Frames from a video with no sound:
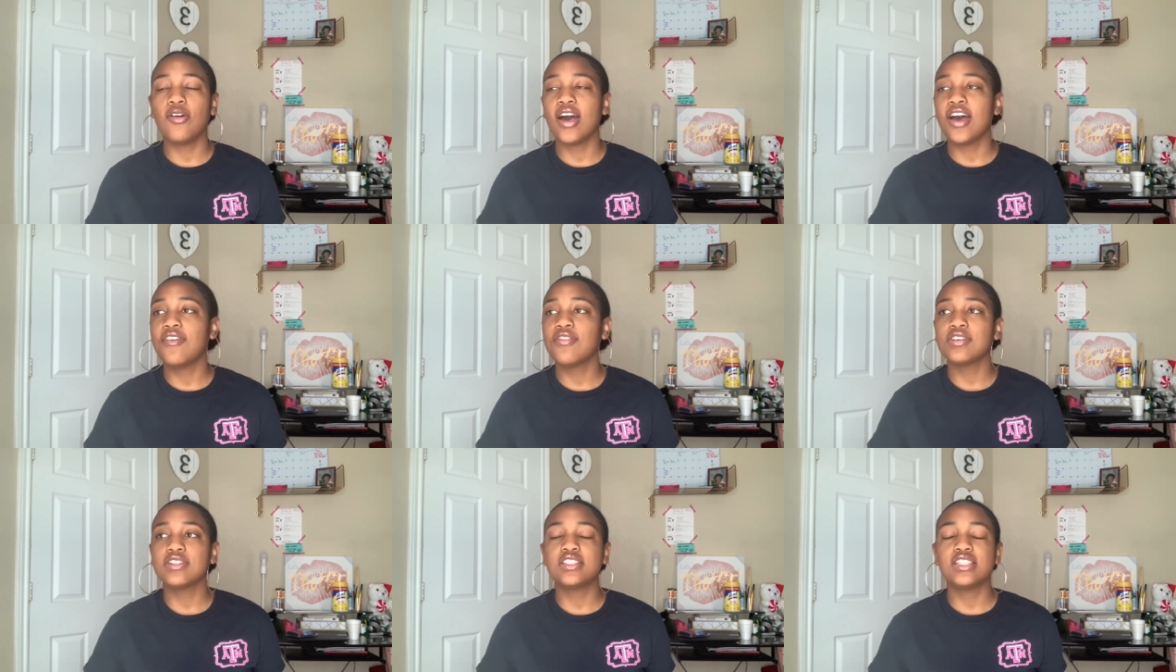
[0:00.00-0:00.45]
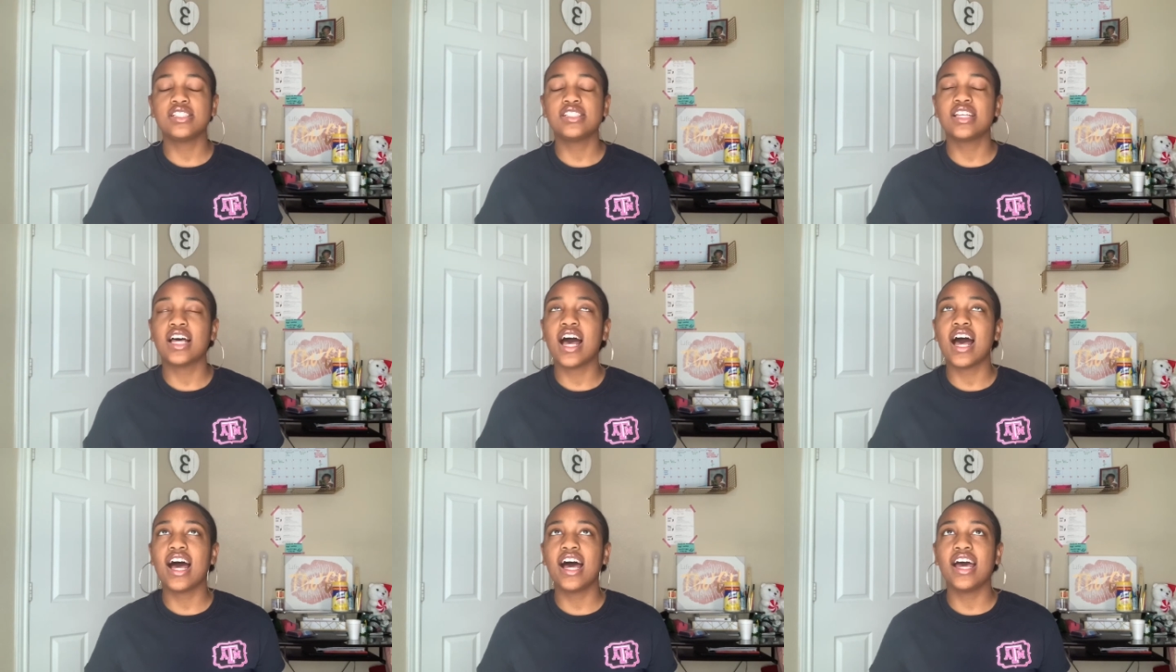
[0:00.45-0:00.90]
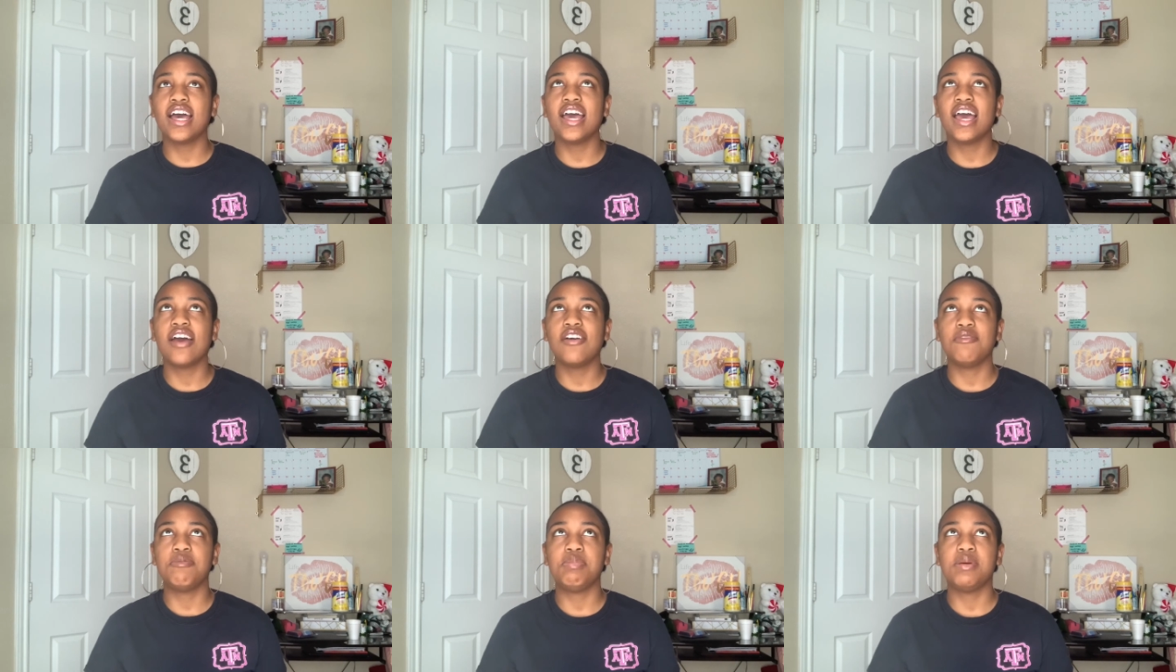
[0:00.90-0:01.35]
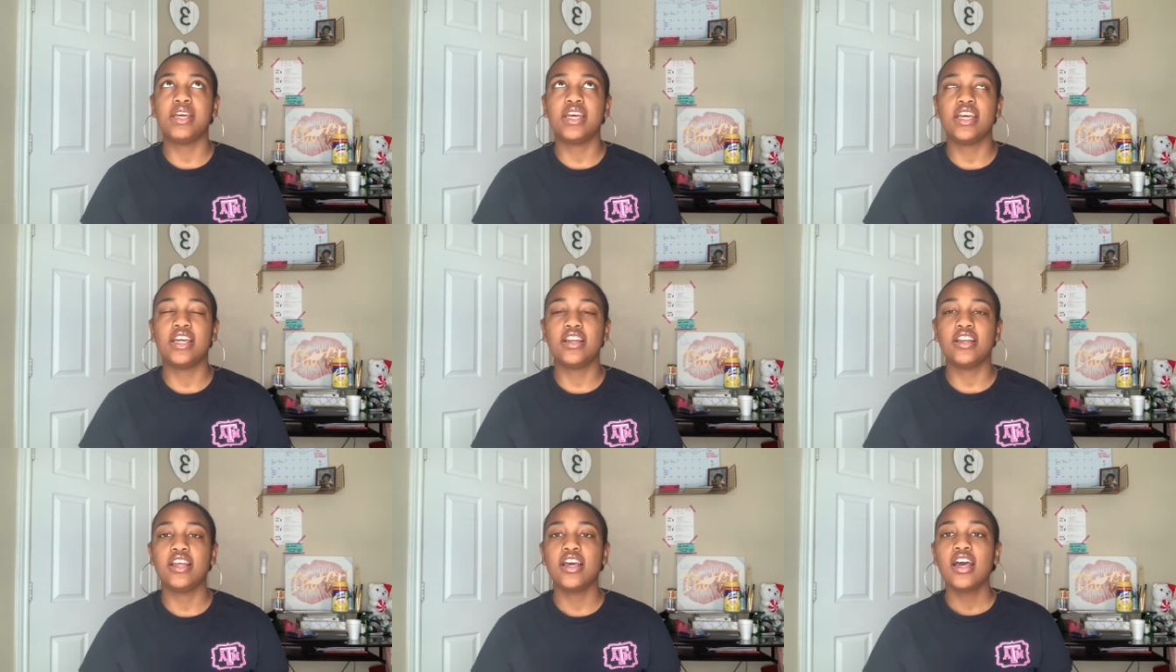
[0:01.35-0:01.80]
ever since I have
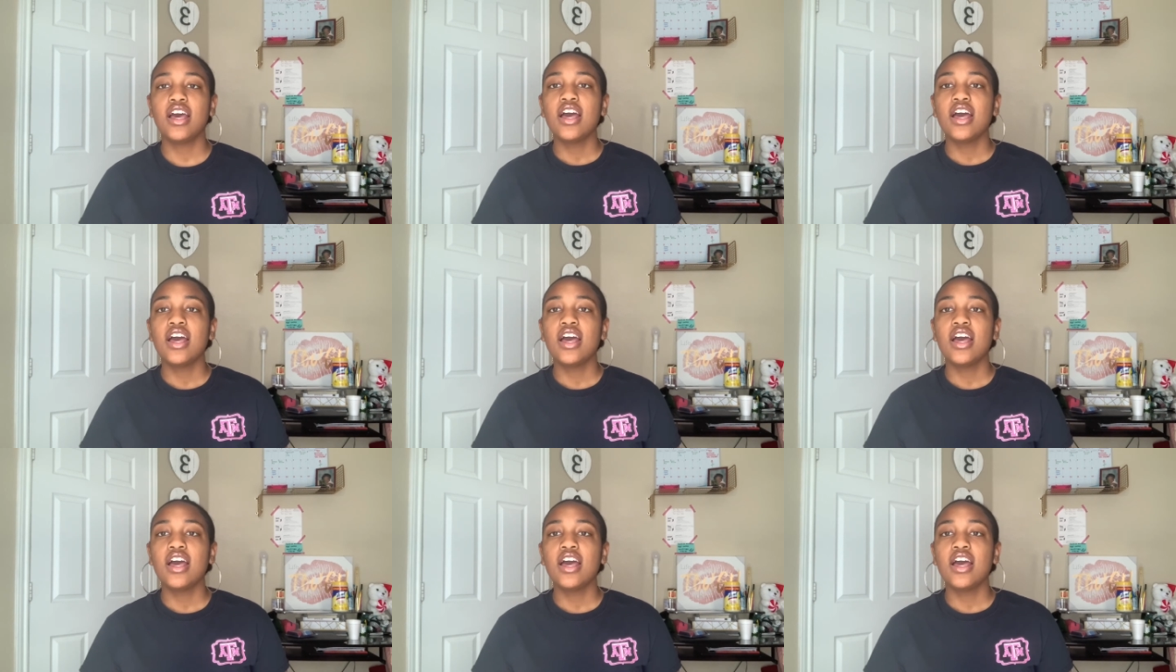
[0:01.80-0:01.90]
been